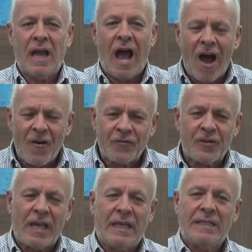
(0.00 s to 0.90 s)
after
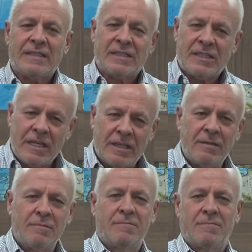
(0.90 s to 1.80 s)
his sin,